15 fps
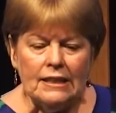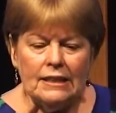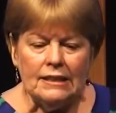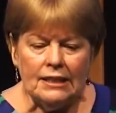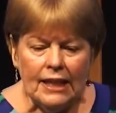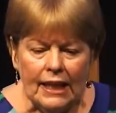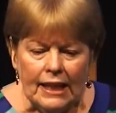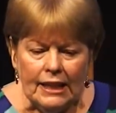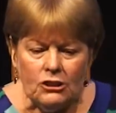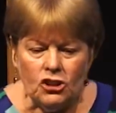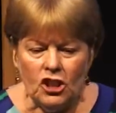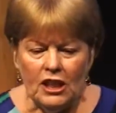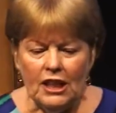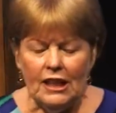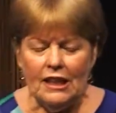
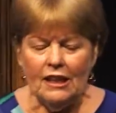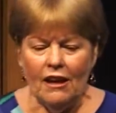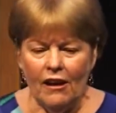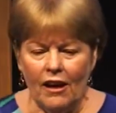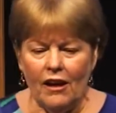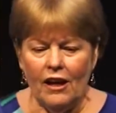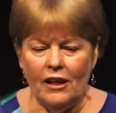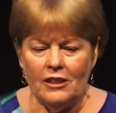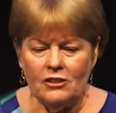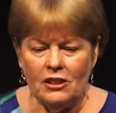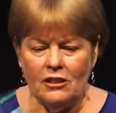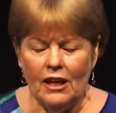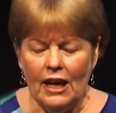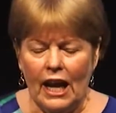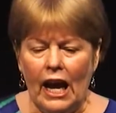teaching us
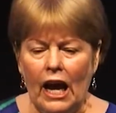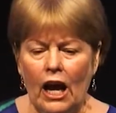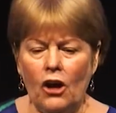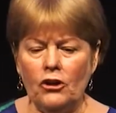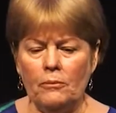how